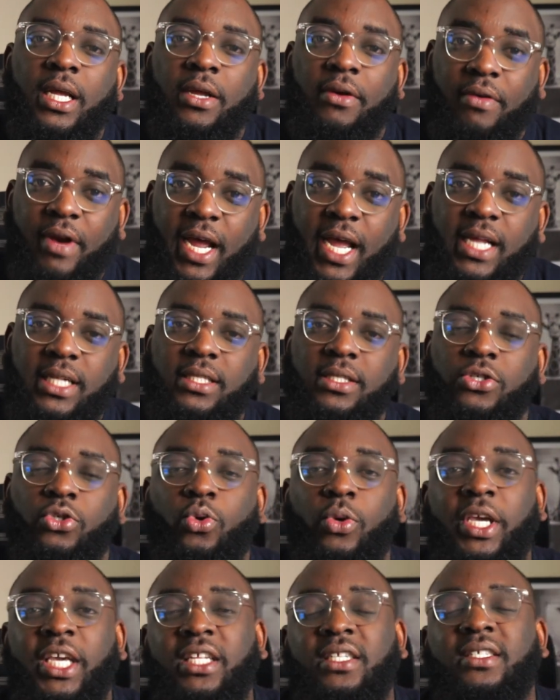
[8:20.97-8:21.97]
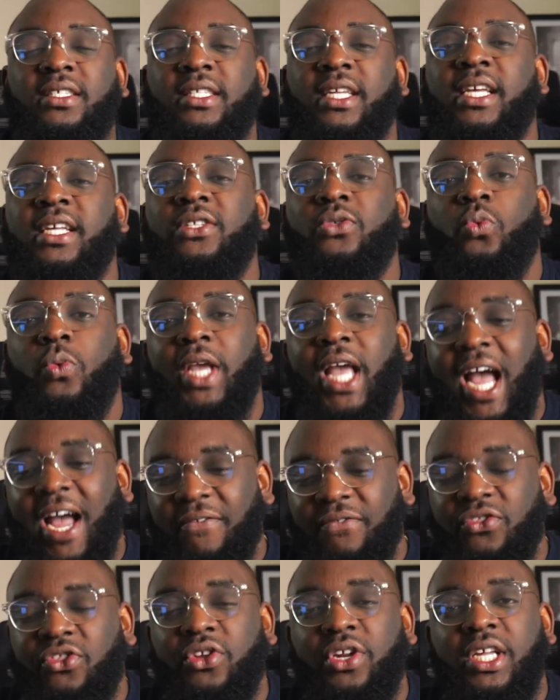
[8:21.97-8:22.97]
Right? So each state, we have
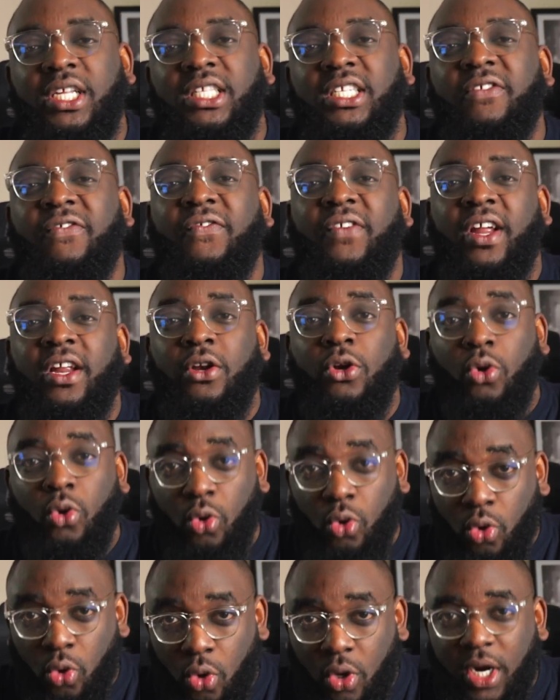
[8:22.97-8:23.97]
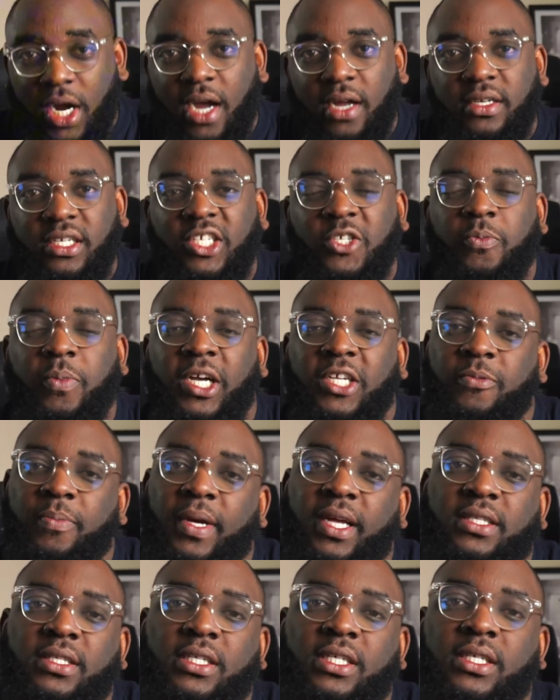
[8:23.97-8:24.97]
3 different local dispatch
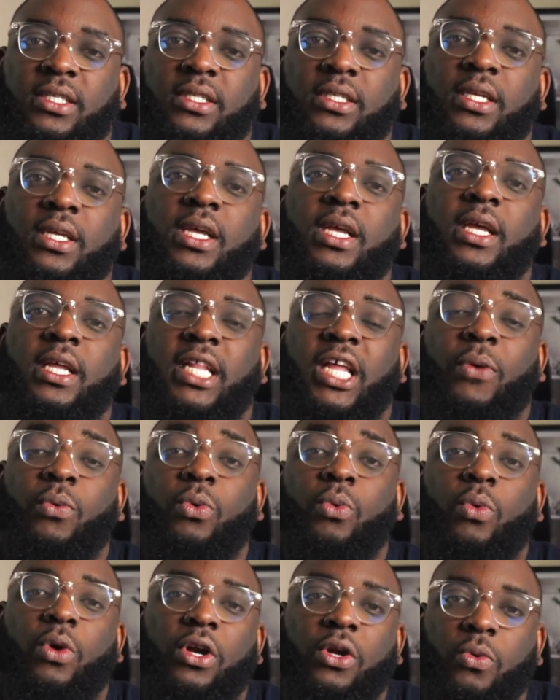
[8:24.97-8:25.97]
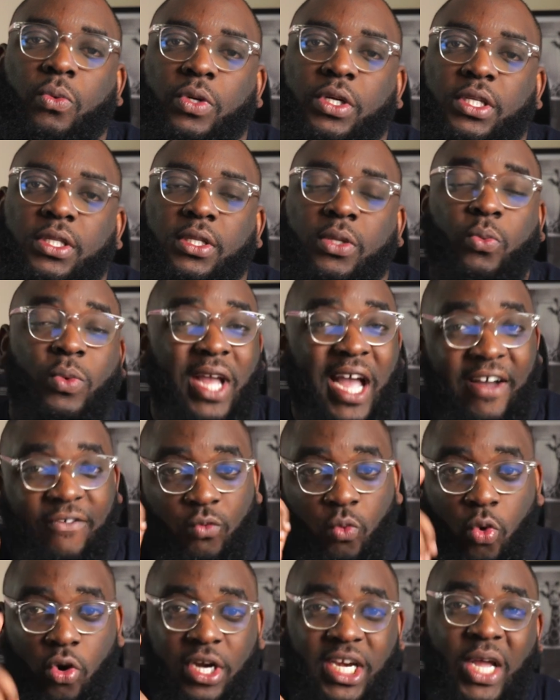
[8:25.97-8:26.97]
partners that we work with. We
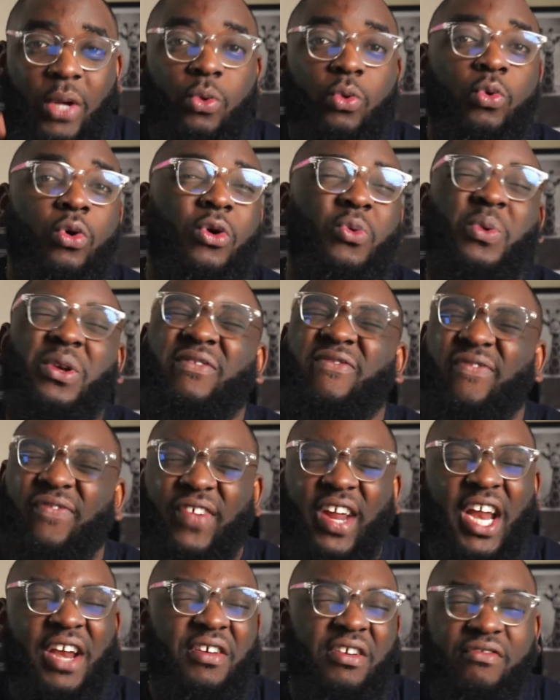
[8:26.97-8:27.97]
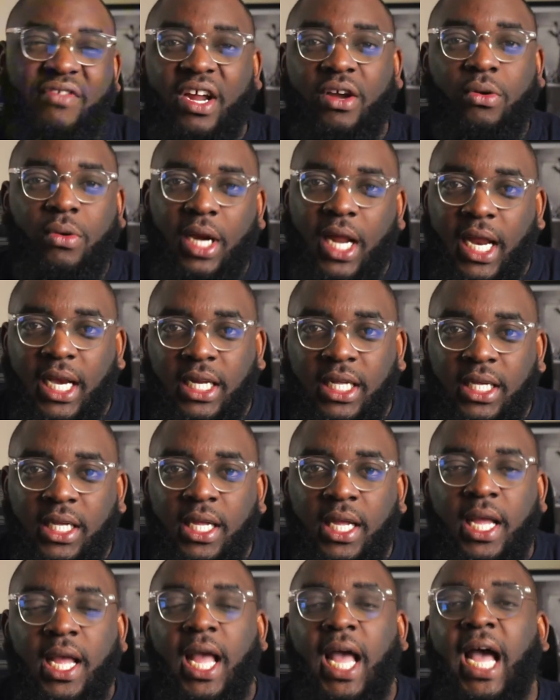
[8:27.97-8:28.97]
have one that we work with very regularly,
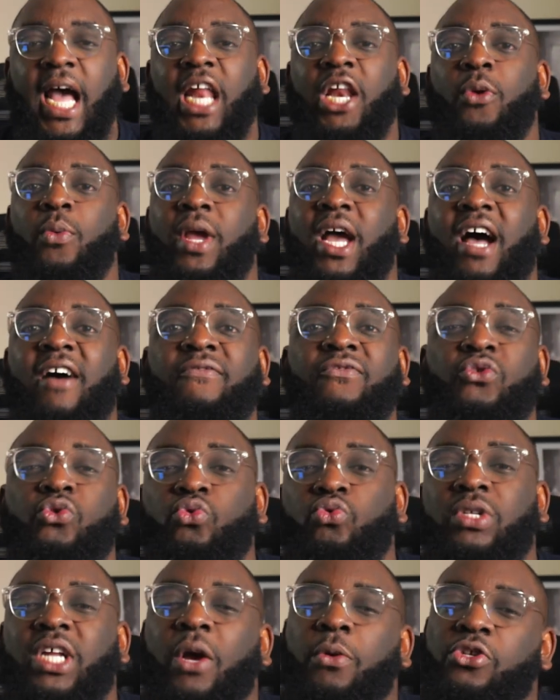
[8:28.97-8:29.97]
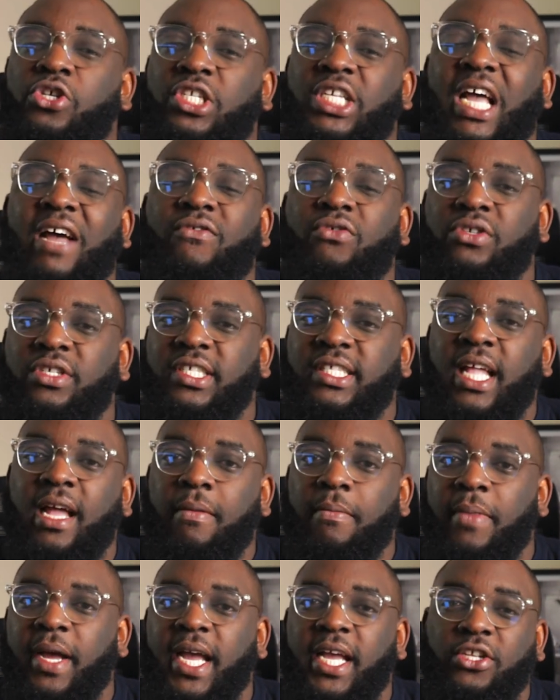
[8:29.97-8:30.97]
and then we have 2 that we just have on
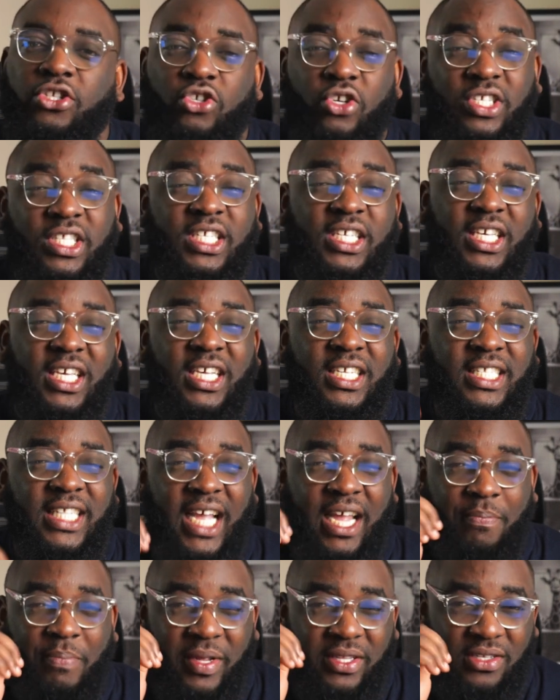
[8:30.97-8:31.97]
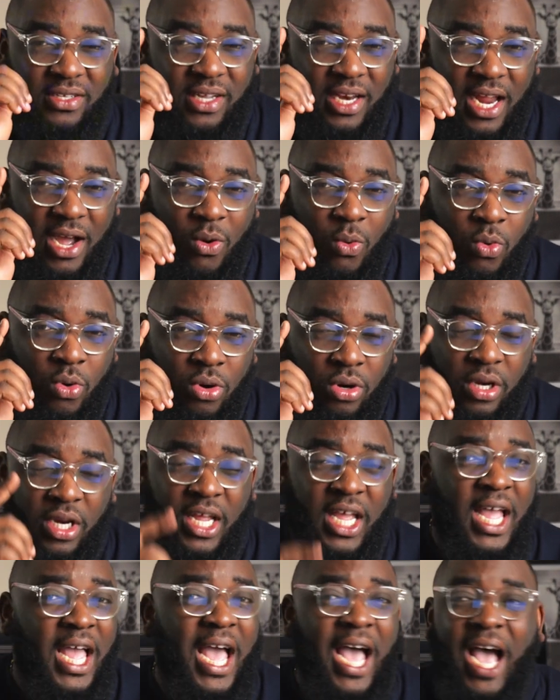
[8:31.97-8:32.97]
standby, just in case that particular one
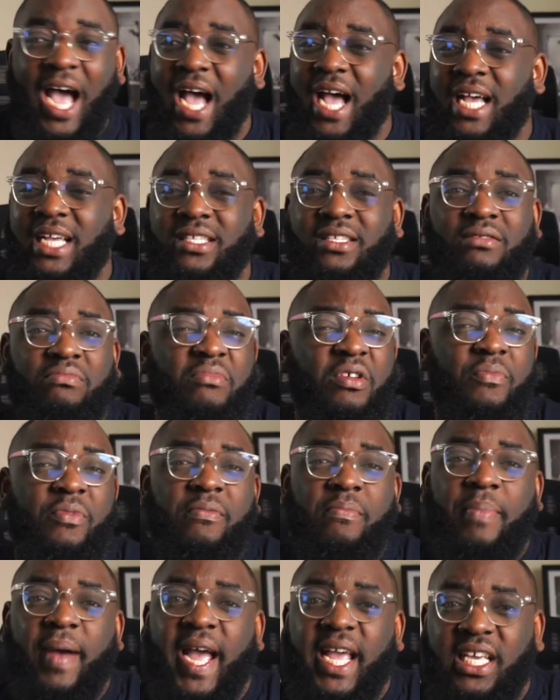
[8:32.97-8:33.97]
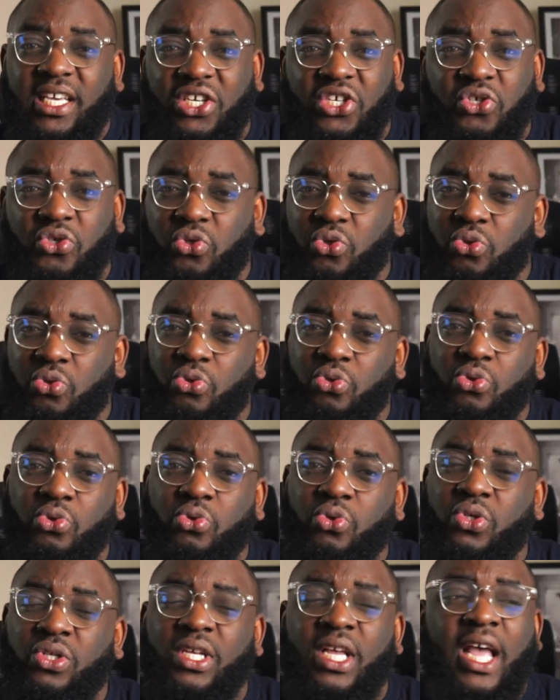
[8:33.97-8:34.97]
has maybe bike
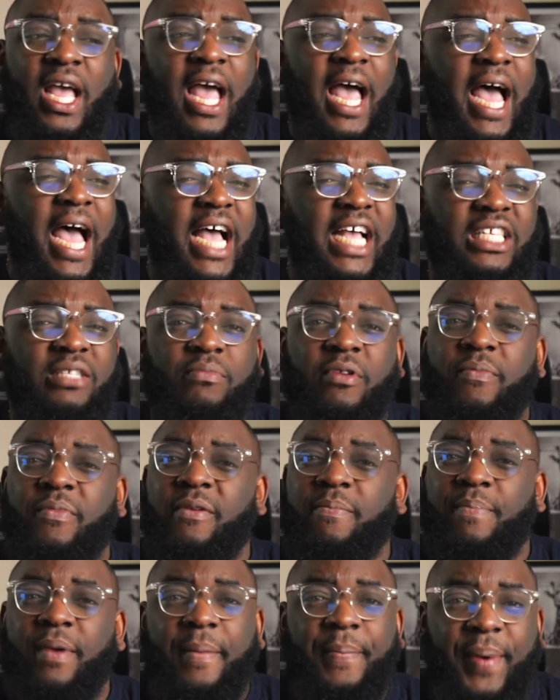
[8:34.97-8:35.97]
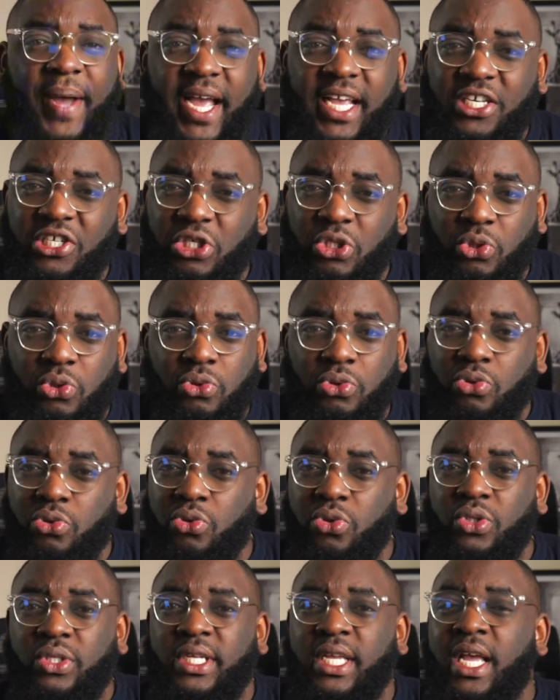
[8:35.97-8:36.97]
issues, has maybe paper
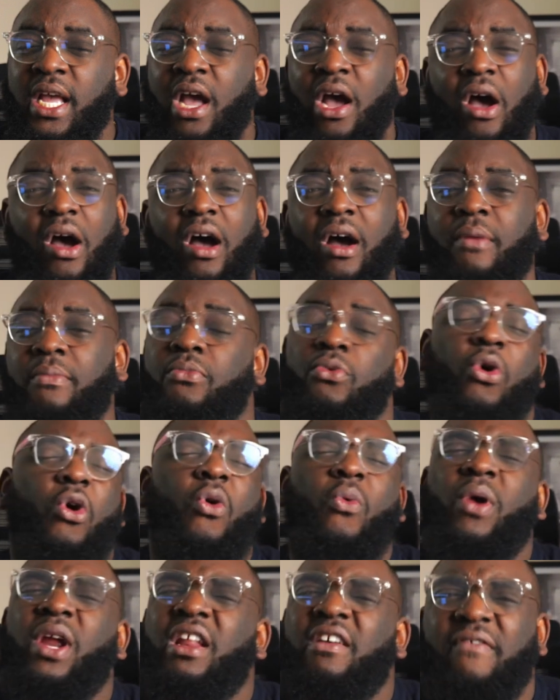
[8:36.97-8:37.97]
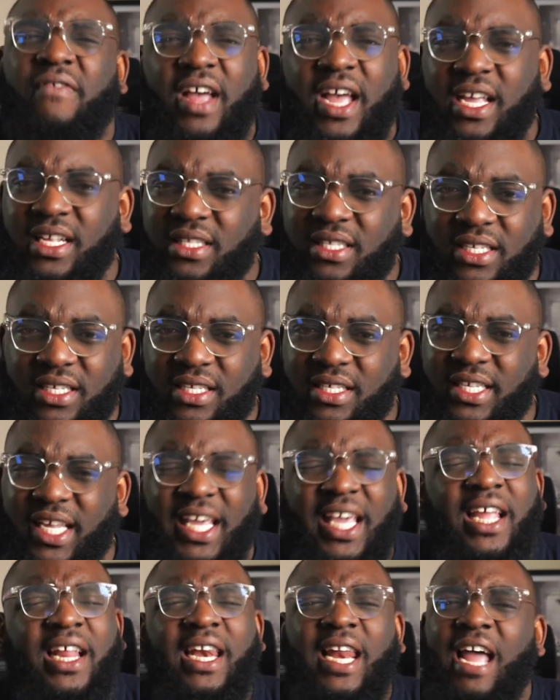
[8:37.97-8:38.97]
issues, or whatever it is.
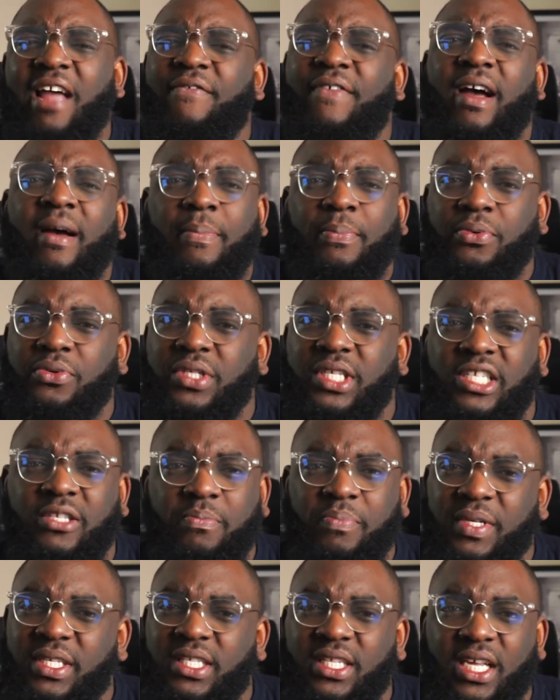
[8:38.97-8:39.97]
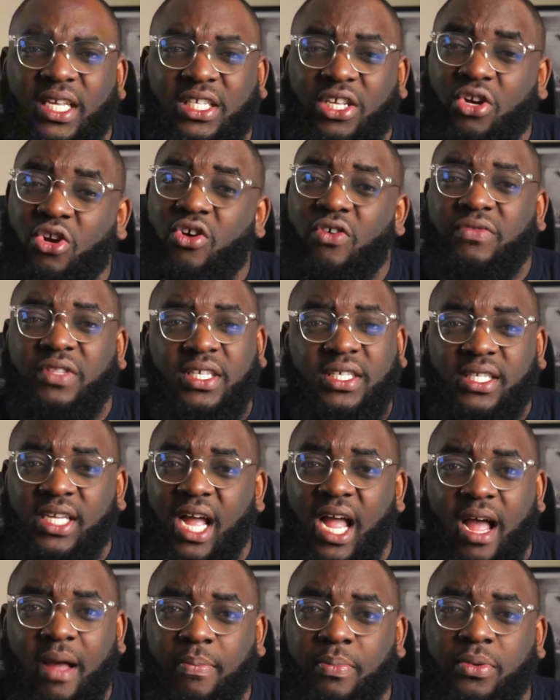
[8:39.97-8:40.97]
Again, life happens, it's business, a lot of things can
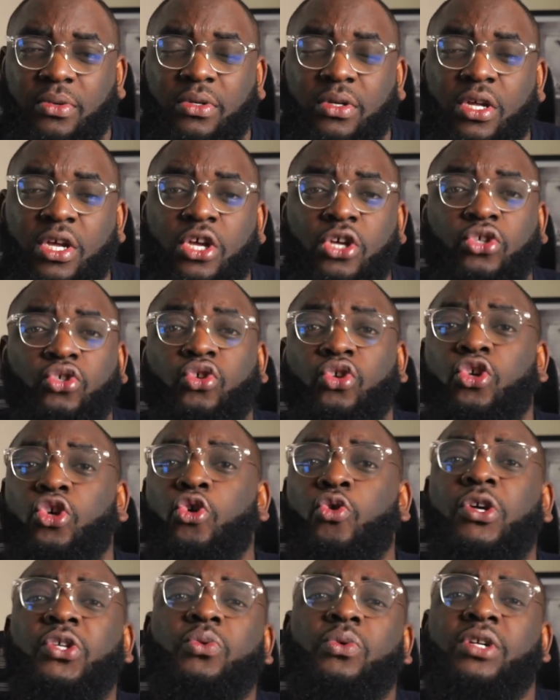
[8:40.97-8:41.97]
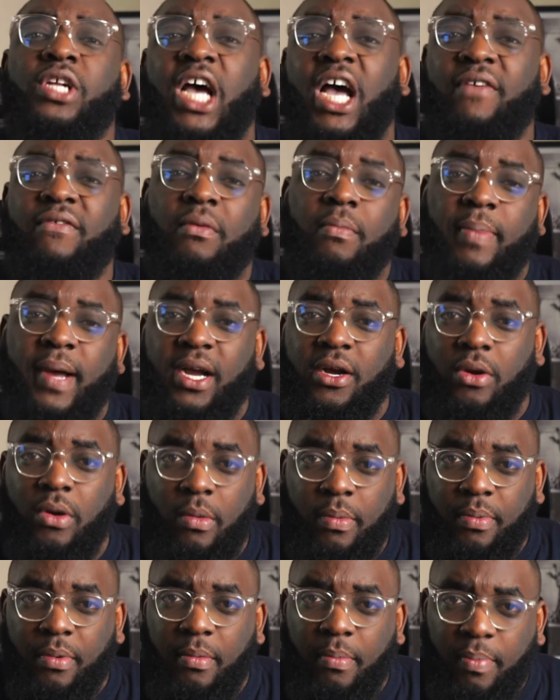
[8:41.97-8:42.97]
happen. So you always want to have a
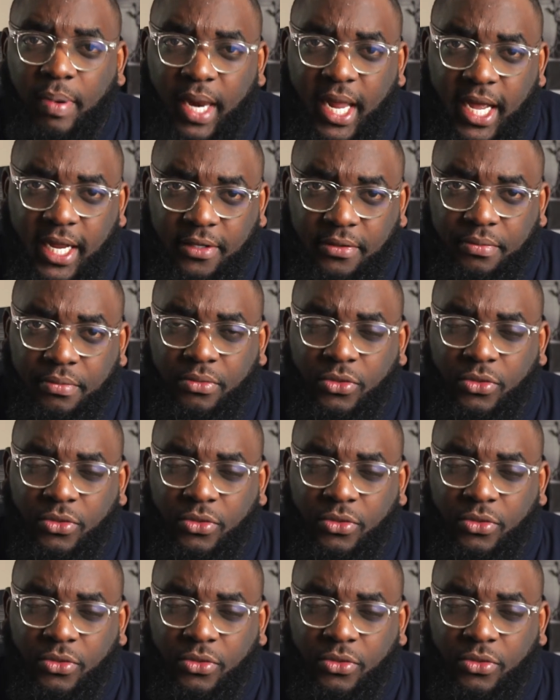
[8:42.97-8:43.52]
backup plan.